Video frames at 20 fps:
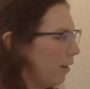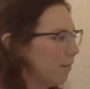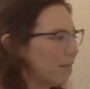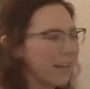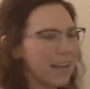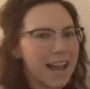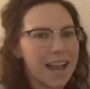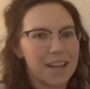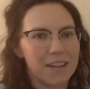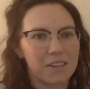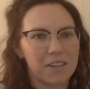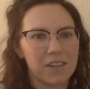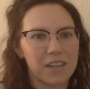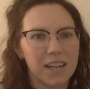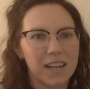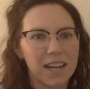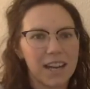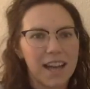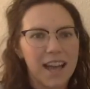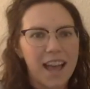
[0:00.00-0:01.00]
of the
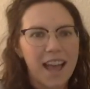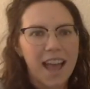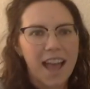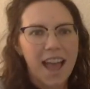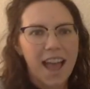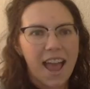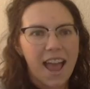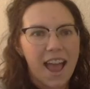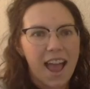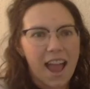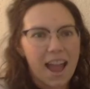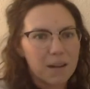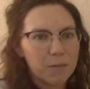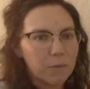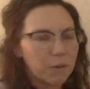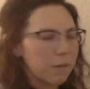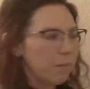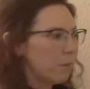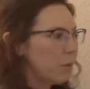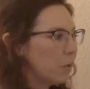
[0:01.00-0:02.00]
energy, and
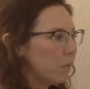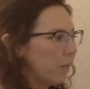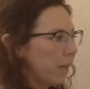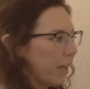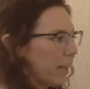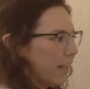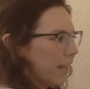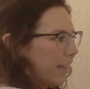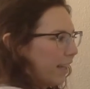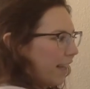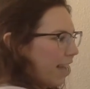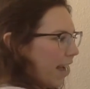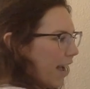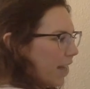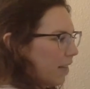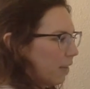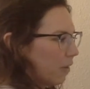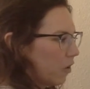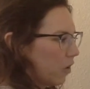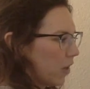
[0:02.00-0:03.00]
we're moving
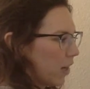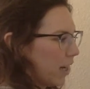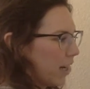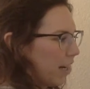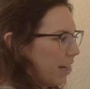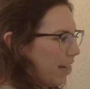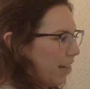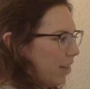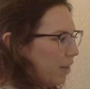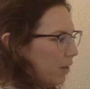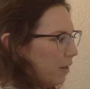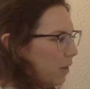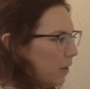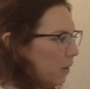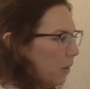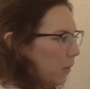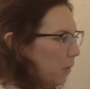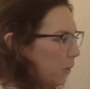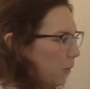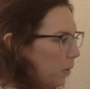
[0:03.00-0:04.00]
energy
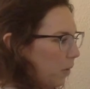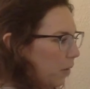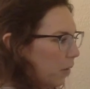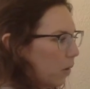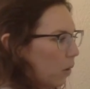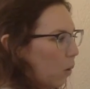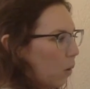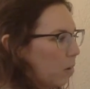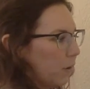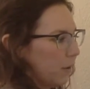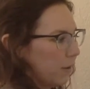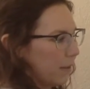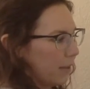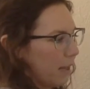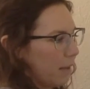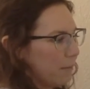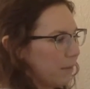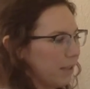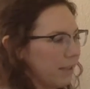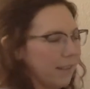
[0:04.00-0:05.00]
into the colder
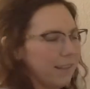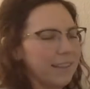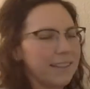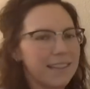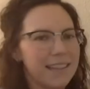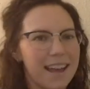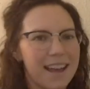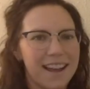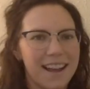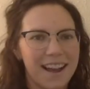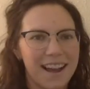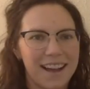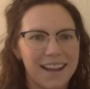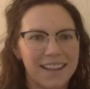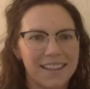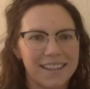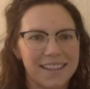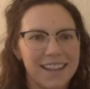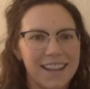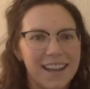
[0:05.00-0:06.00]
substance that
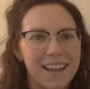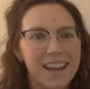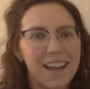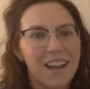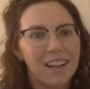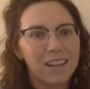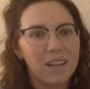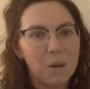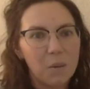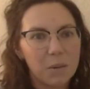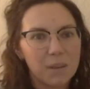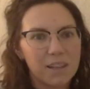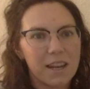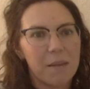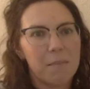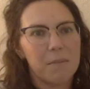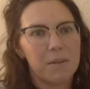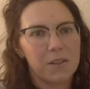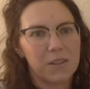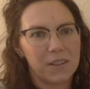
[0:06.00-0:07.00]
has a lower
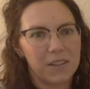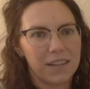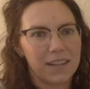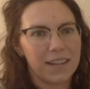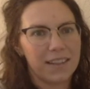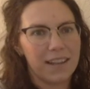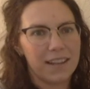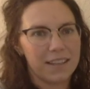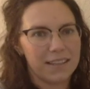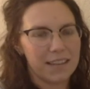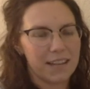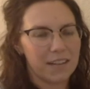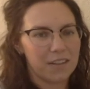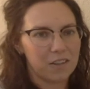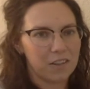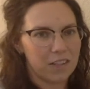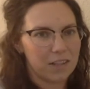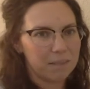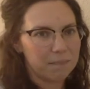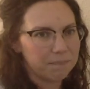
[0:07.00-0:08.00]
temperature and less
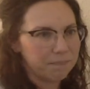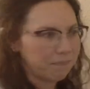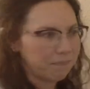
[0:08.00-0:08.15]
energy.